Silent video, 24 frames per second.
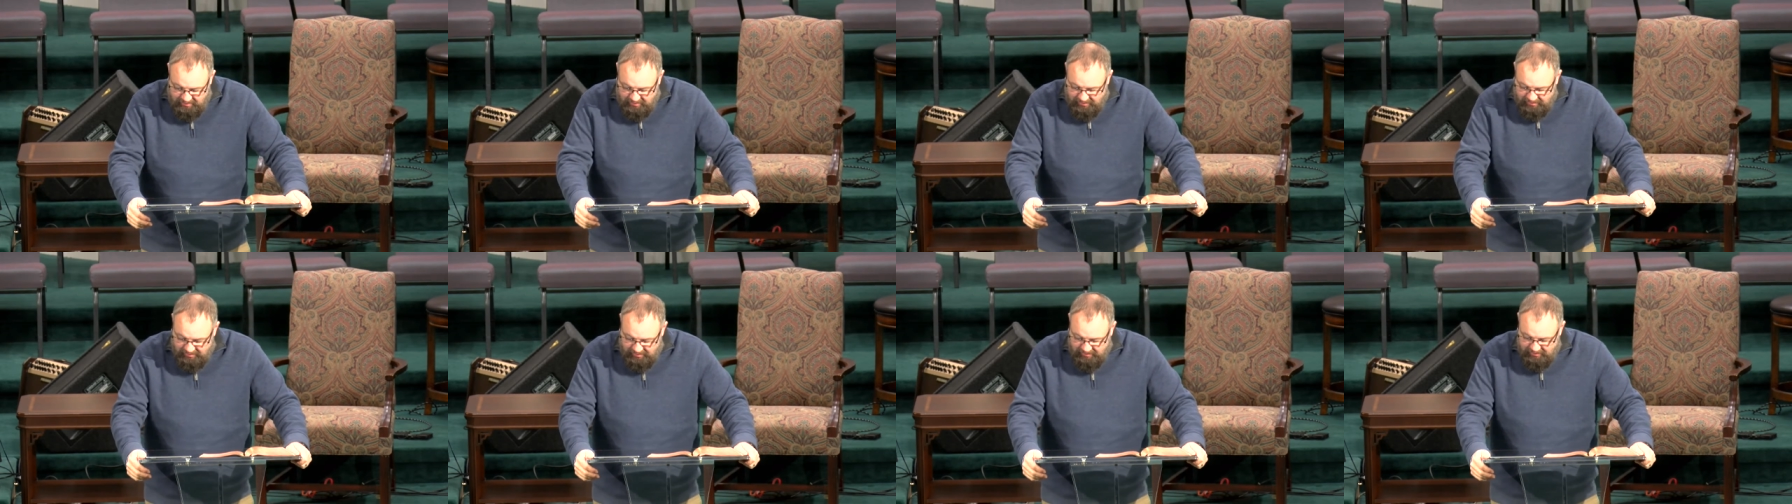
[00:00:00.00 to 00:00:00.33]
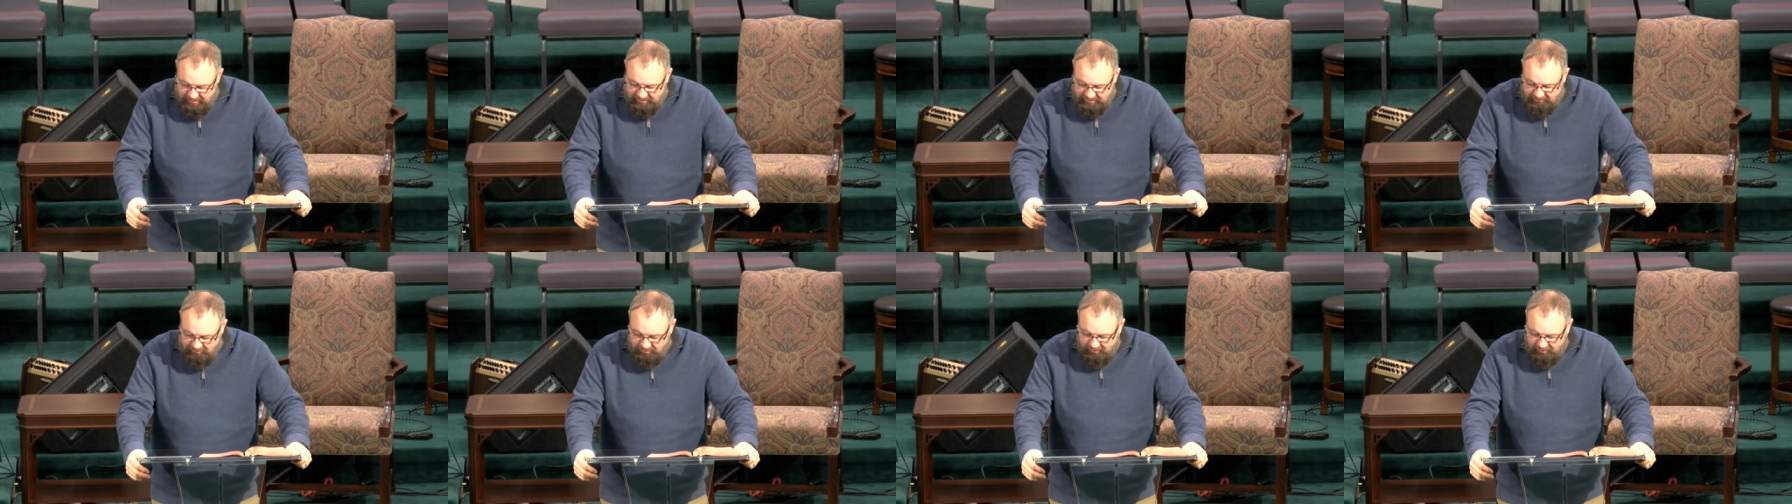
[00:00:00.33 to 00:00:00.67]
Uh,
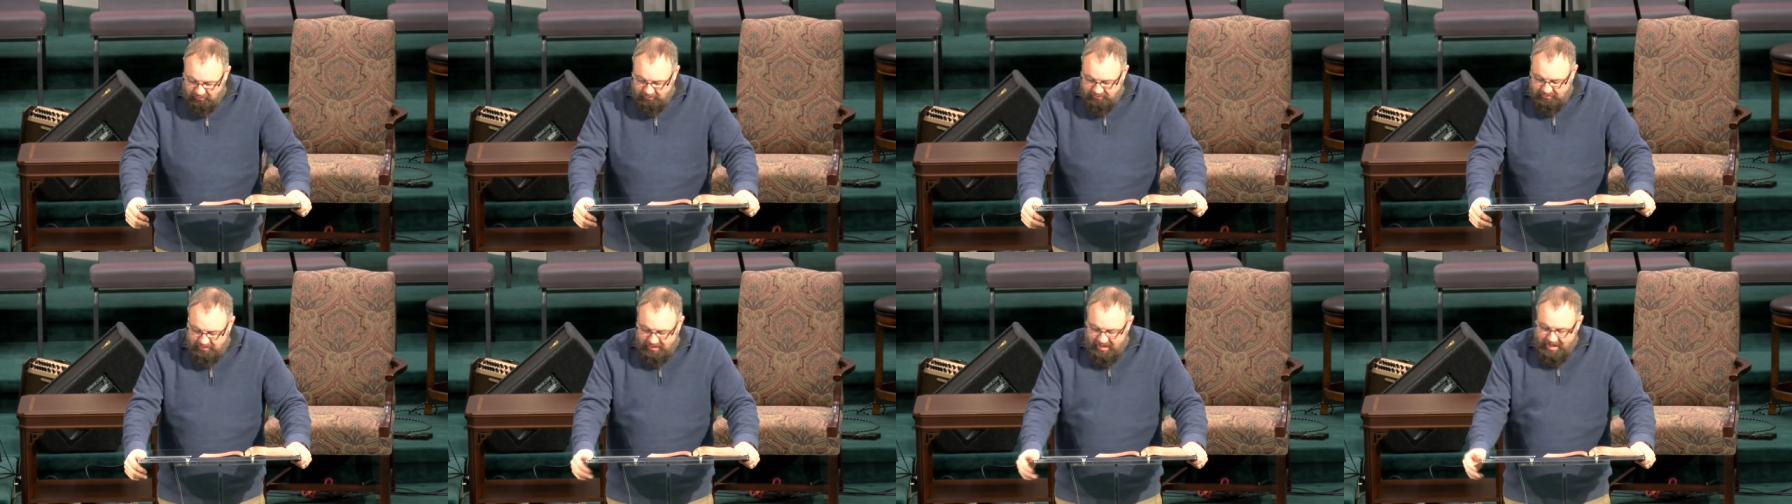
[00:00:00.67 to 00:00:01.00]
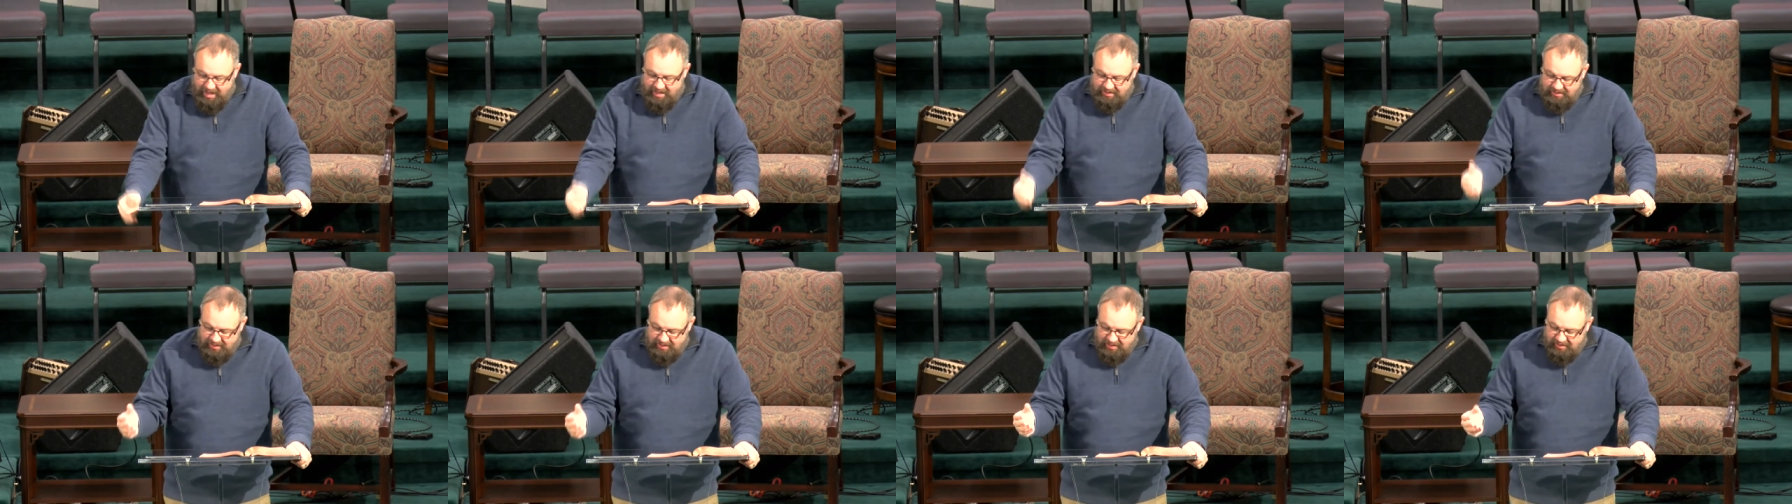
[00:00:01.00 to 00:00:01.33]
and so the
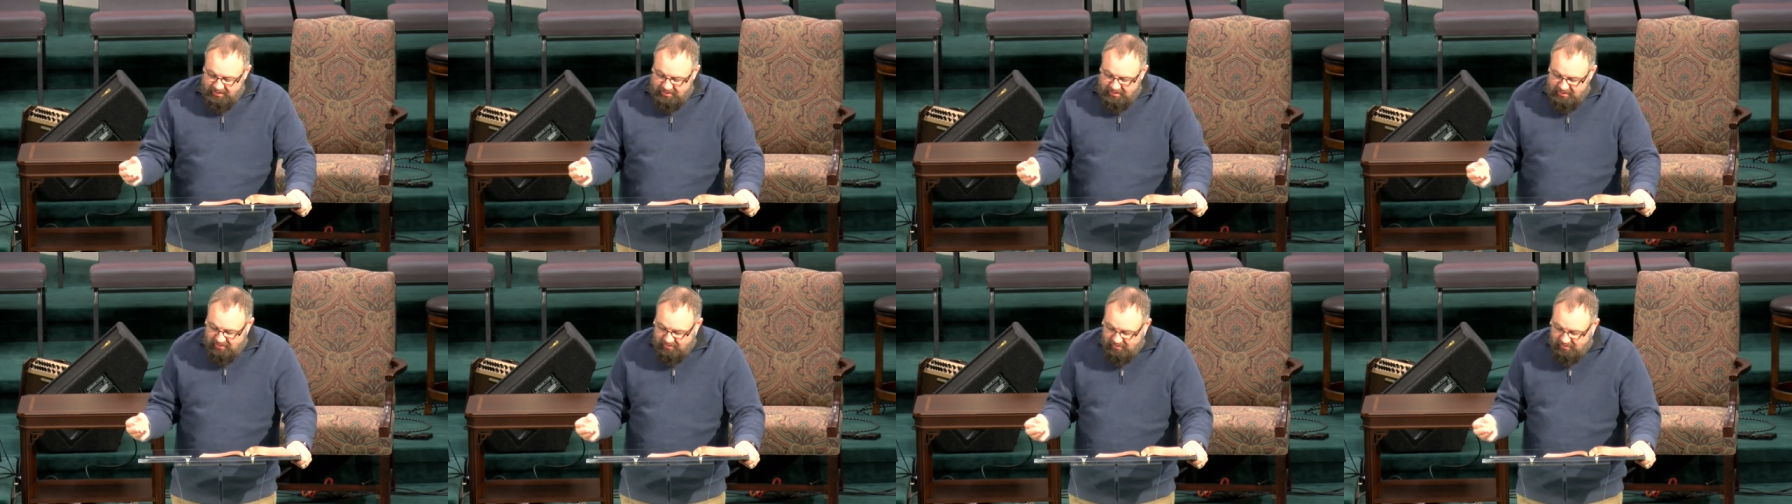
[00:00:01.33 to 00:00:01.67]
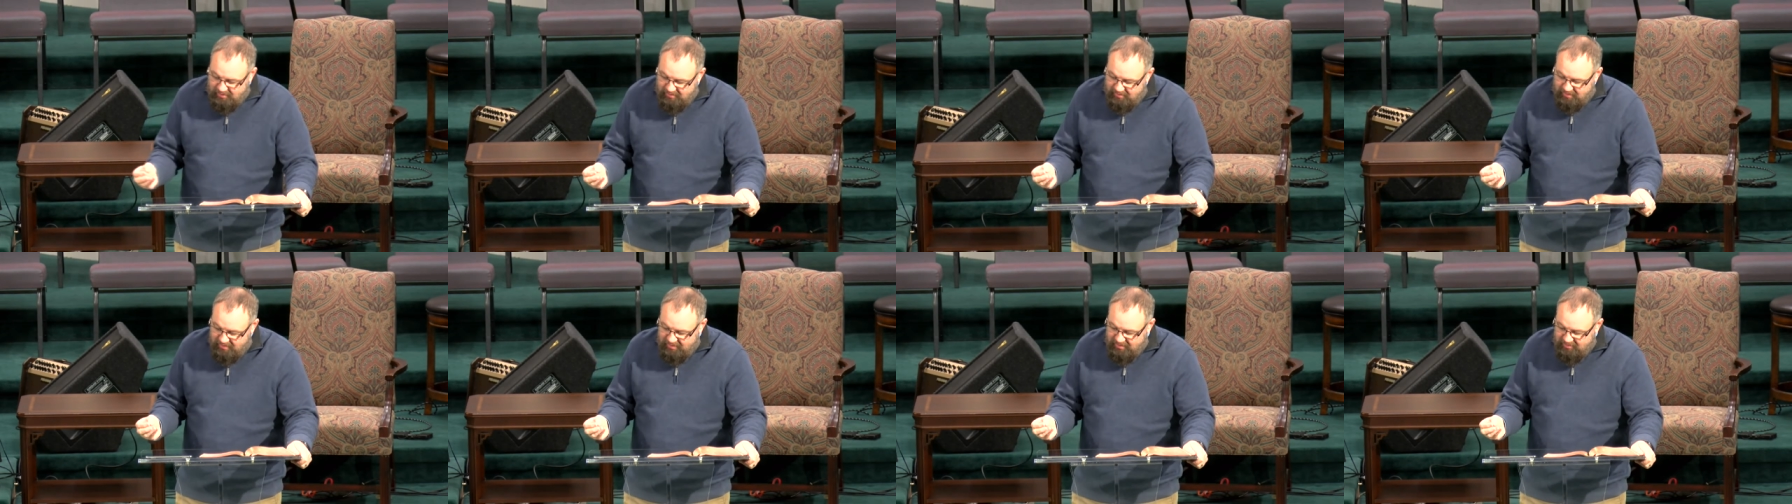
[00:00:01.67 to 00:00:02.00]
idea
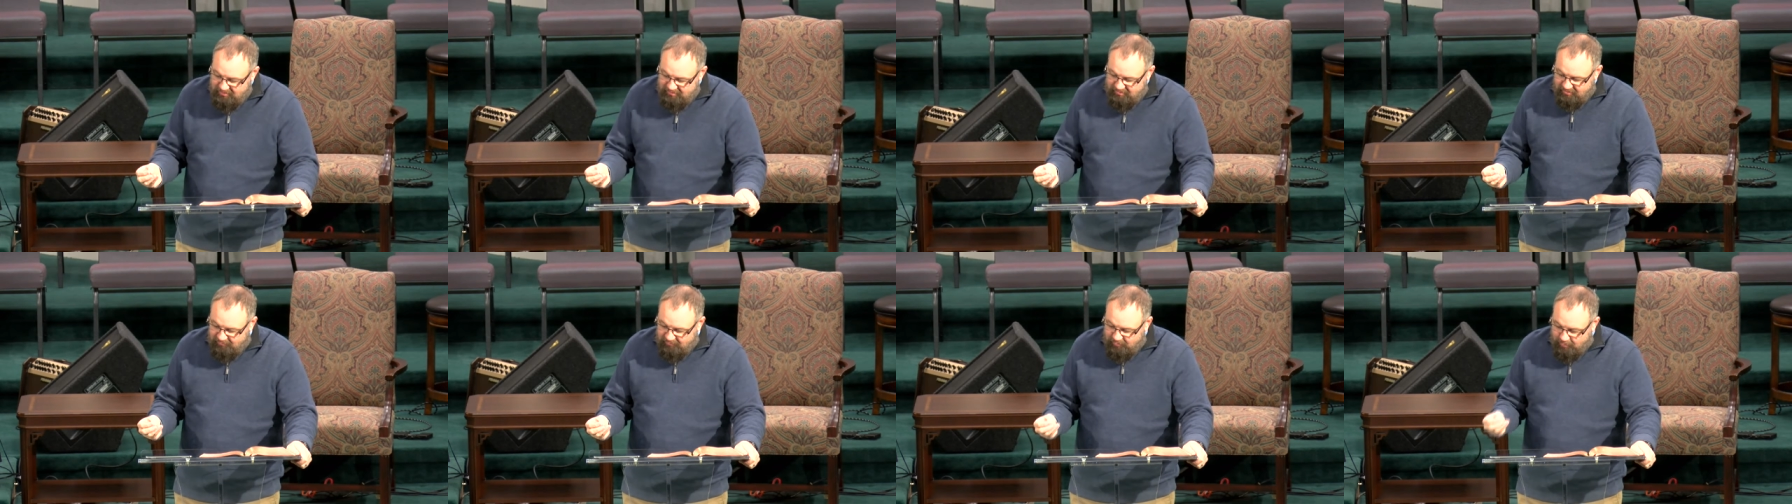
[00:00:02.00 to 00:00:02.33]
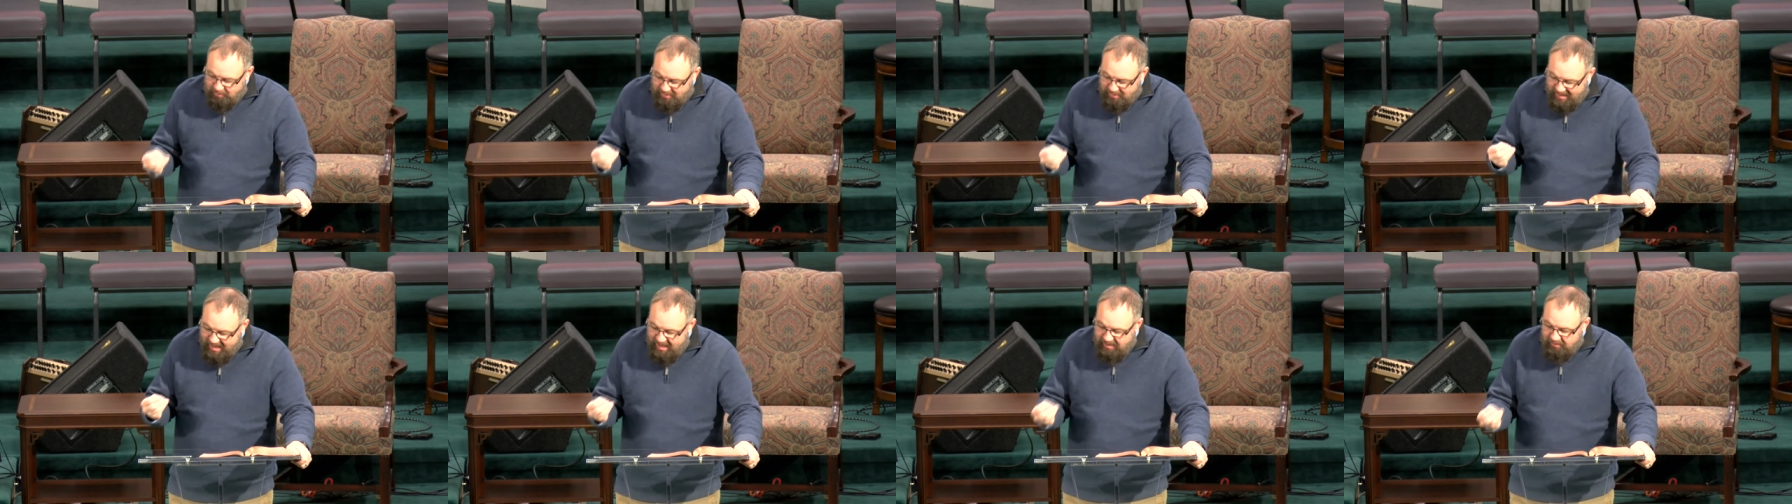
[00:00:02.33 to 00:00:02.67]
here is of a
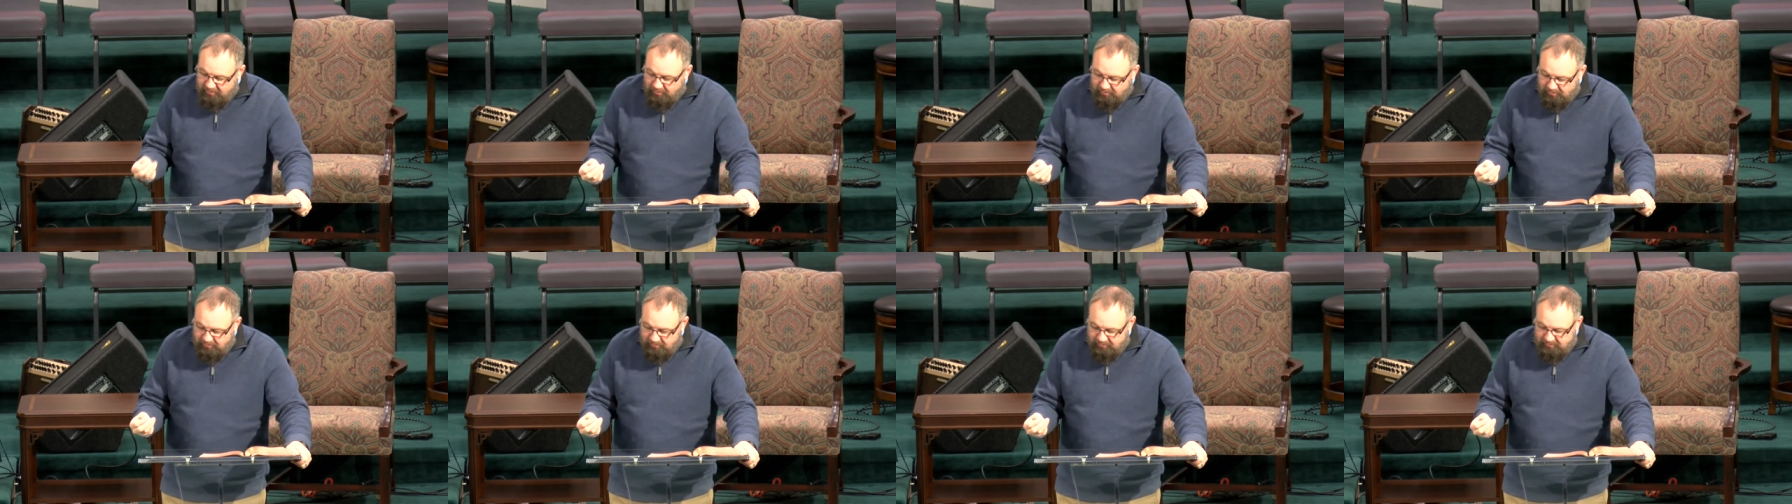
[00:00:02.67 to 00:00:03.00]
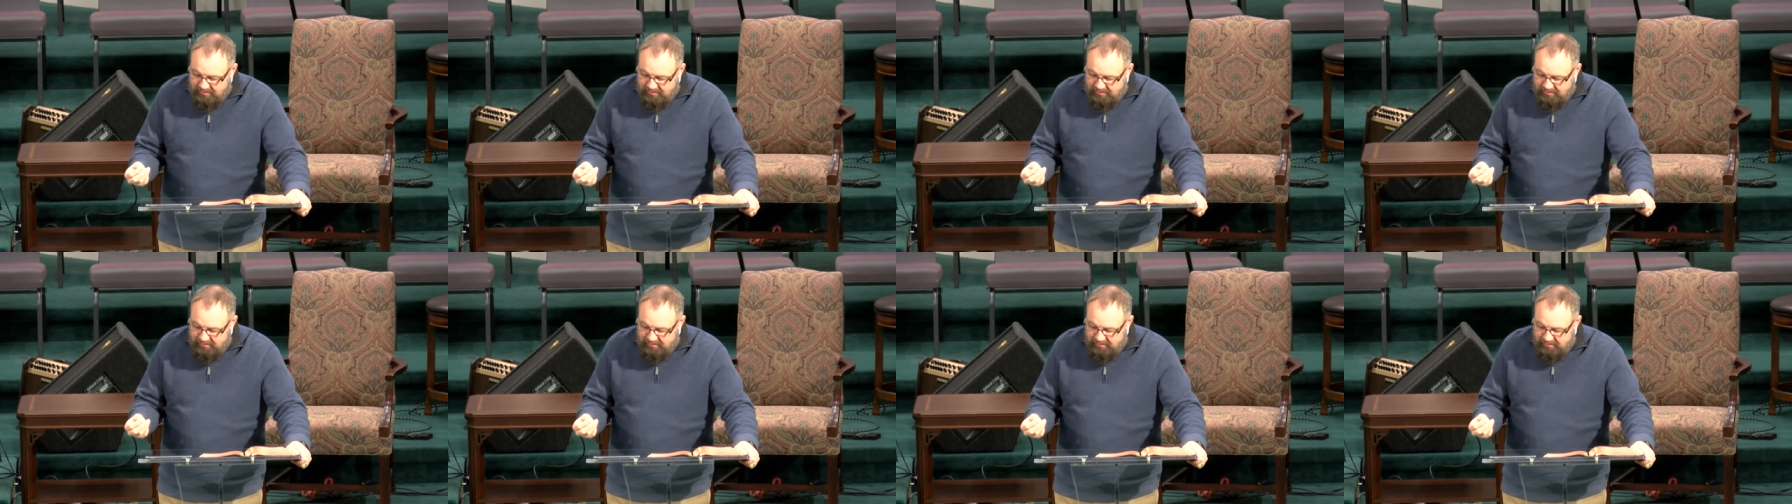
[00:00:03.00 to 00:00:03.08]
battle